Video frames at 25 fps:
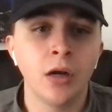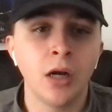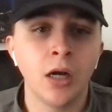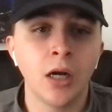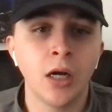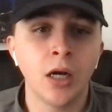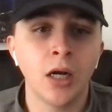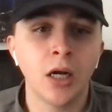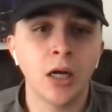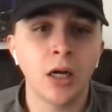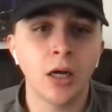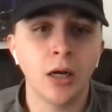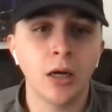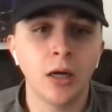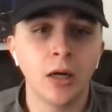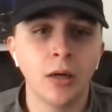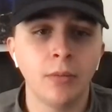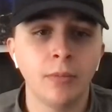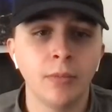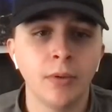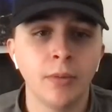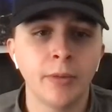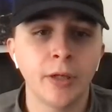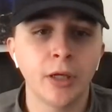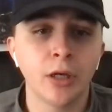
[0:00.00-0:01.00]

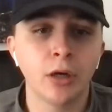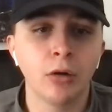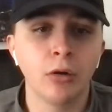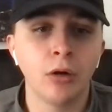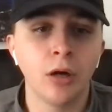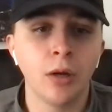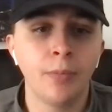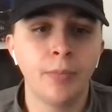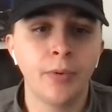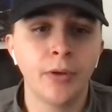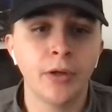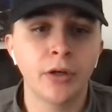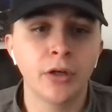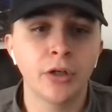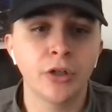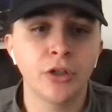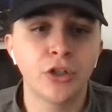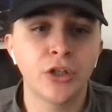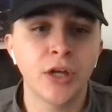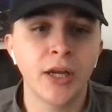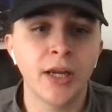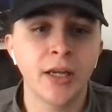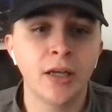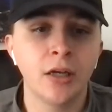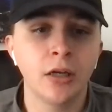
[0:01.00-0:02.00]
Let me go up here.
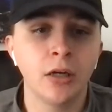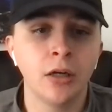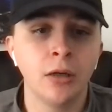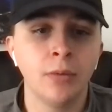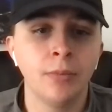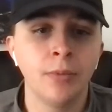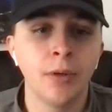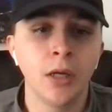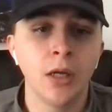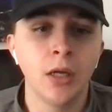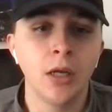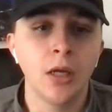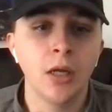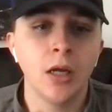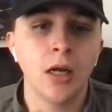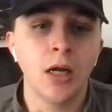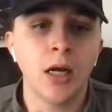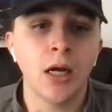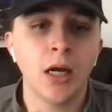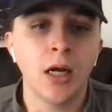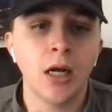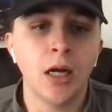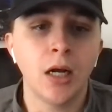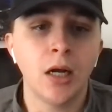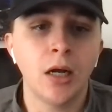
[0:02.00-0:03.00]
Jacob
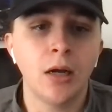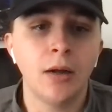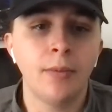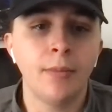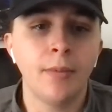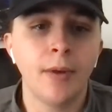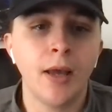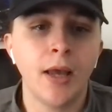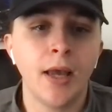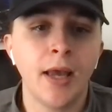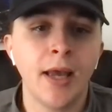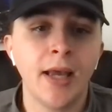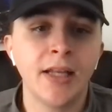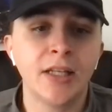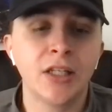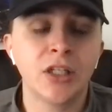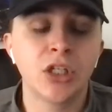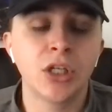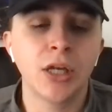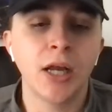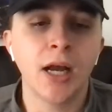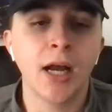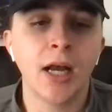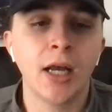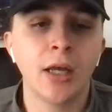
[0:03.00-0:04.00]

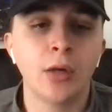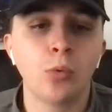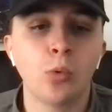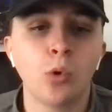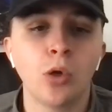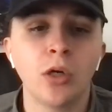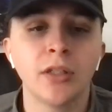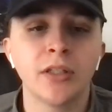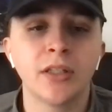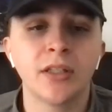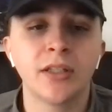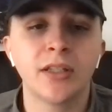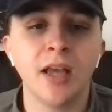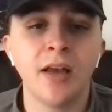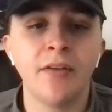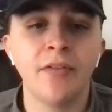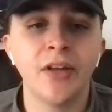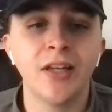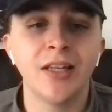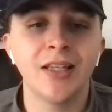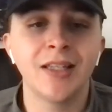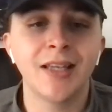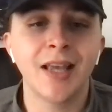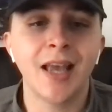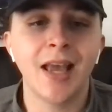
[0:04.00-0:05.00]

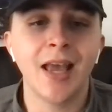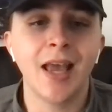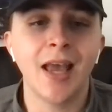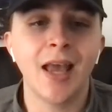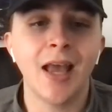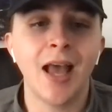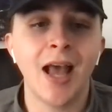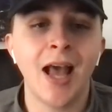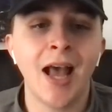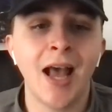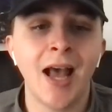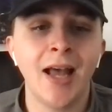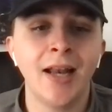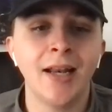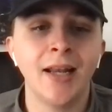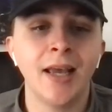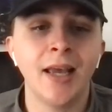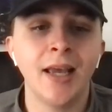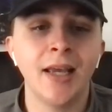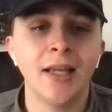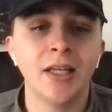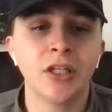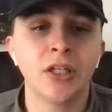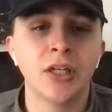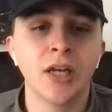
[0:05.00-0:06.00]
H917 is at
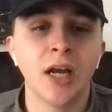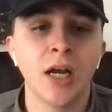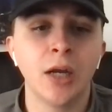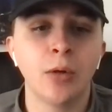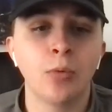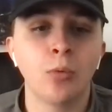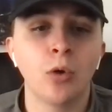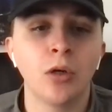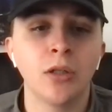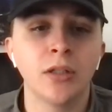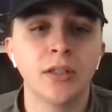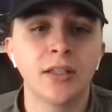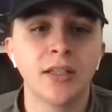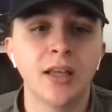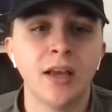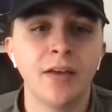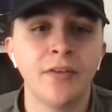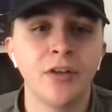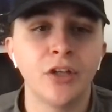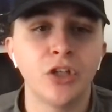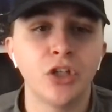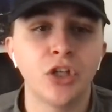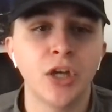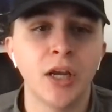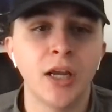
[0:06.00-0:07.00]

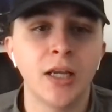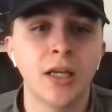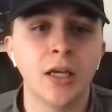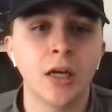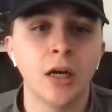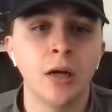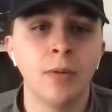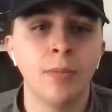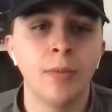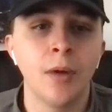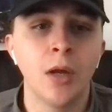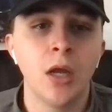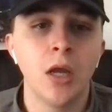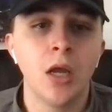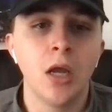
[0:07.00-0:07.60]
H917 Jacob.